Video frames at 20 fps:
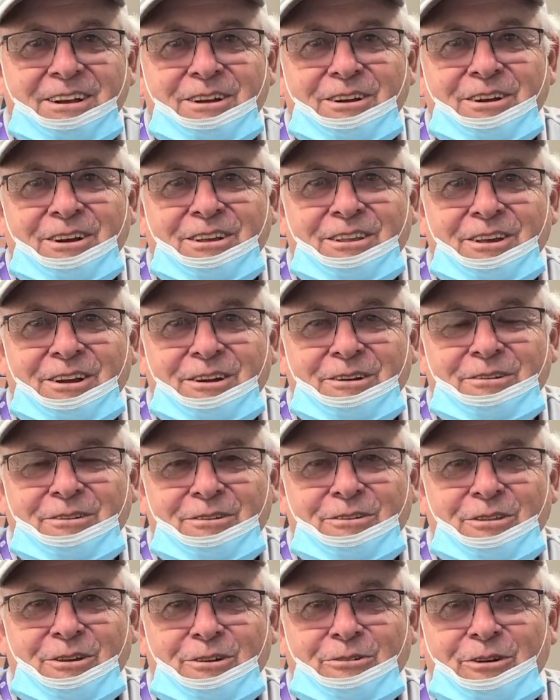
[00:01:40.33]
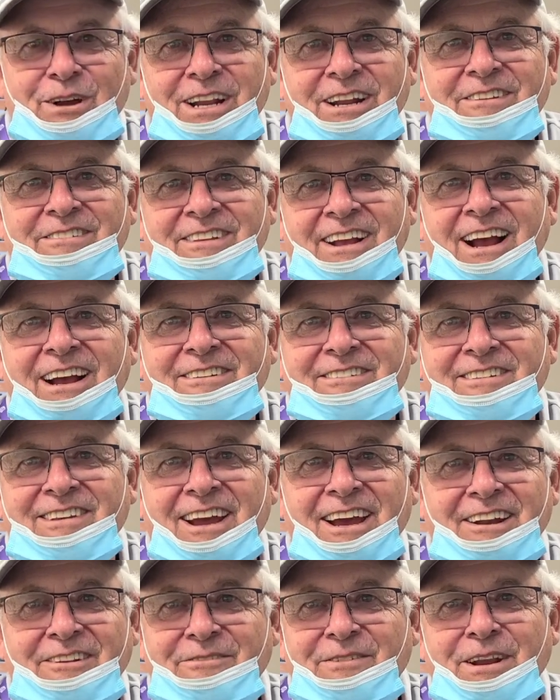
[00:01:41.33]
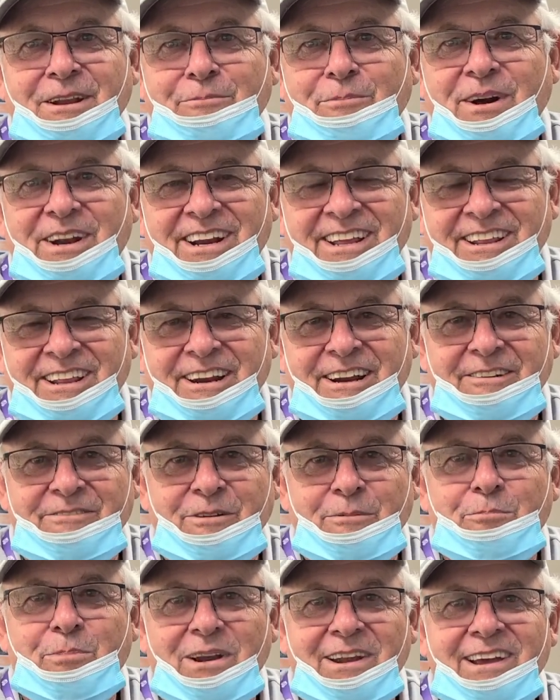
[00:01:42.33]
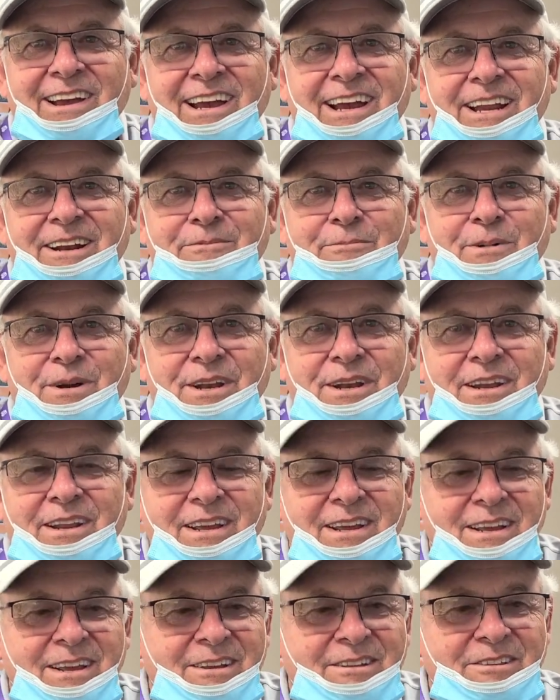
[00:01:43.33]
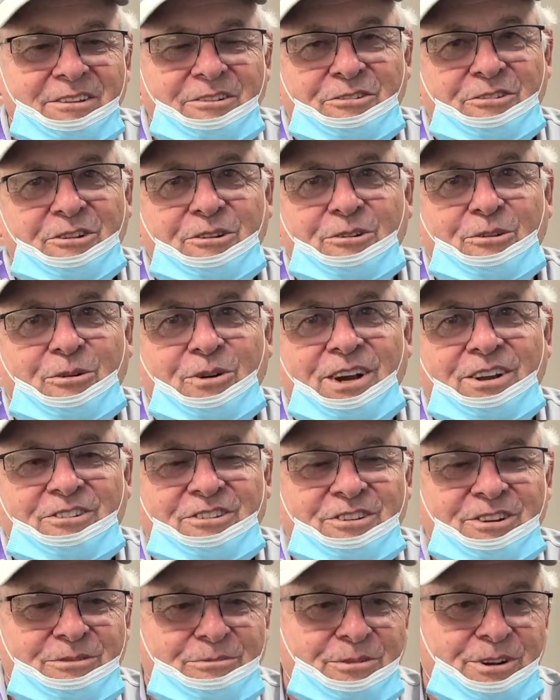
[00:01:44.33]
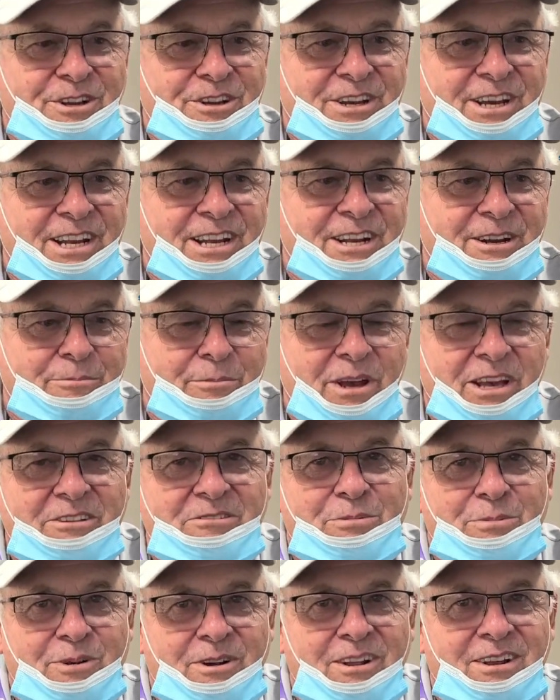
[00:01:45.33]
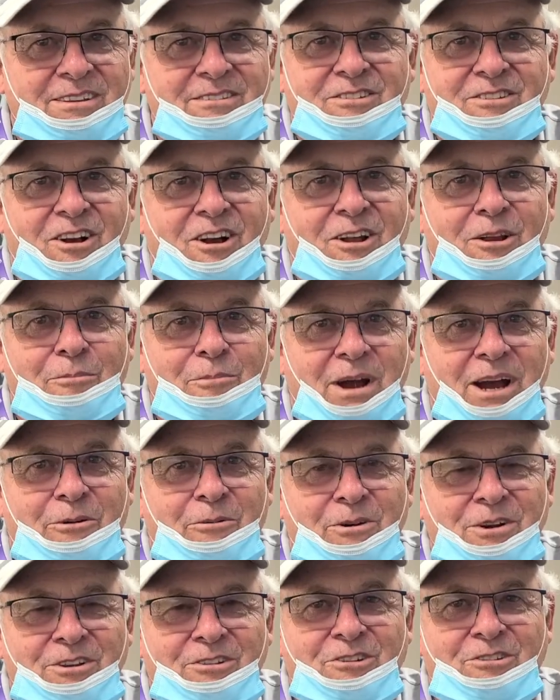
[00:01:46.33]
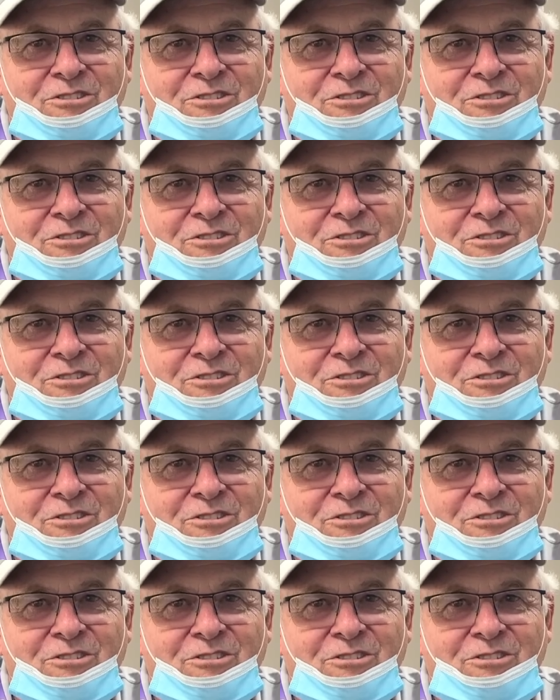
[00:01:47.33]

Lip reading: the greatest eyesight of anybody that ever played. But there's no question when you get into baseball, it's all about what you're